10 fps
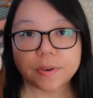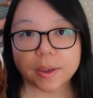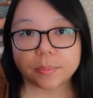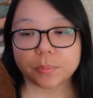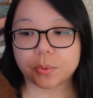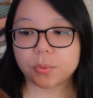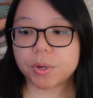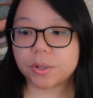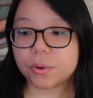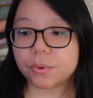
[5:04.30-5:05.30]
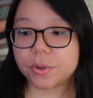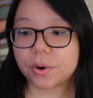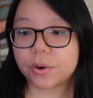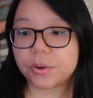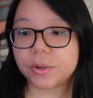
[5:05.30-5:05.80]
fine merino
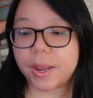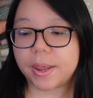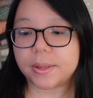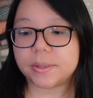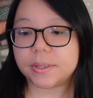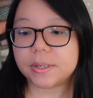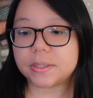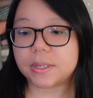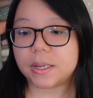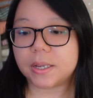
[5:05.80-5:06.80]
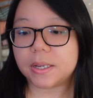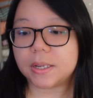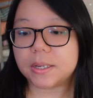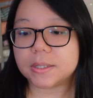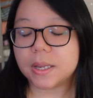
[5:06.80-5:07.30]
yarn, and this
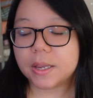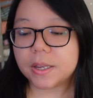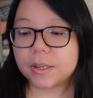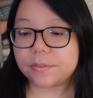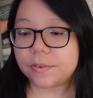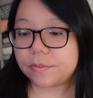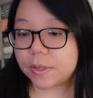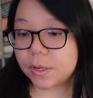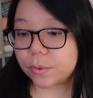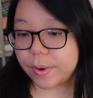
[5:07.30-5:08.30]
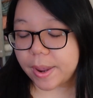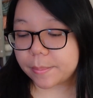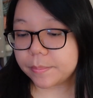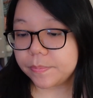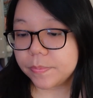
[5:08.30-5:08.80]
is 50
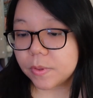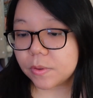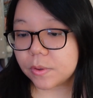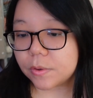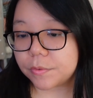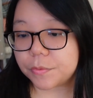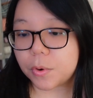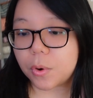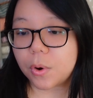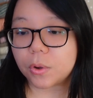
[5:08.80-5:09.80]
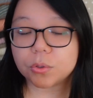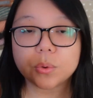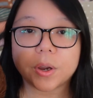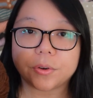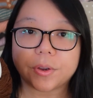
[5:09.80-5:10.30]
gram for
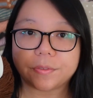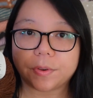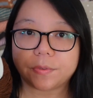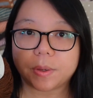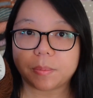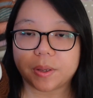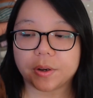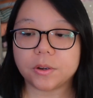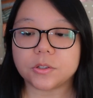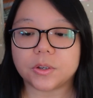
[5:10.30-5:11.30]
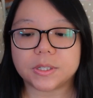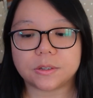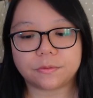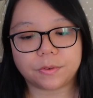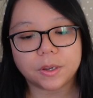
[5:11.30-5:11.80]
250 meters, so it's
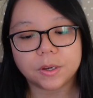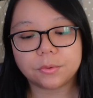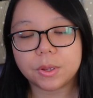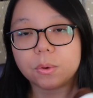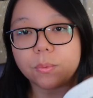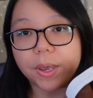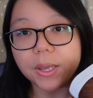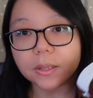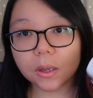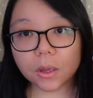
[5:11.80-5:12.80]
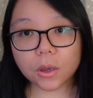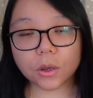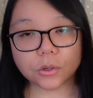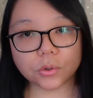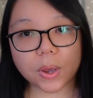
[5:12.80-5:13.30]
a fingering weight.
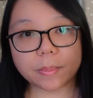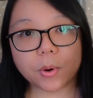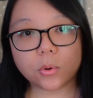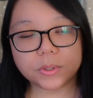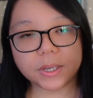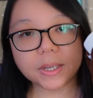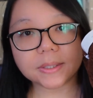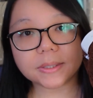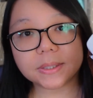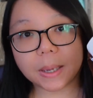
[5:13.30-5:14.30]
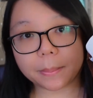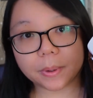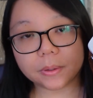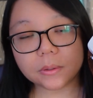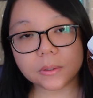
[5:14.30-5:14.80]
So I'm holding it
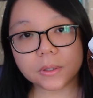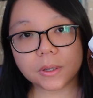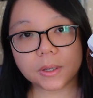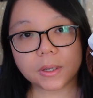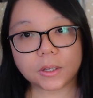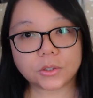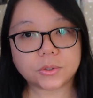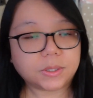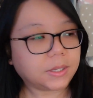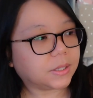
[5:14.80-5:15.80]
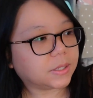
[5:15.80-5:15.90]
double to knit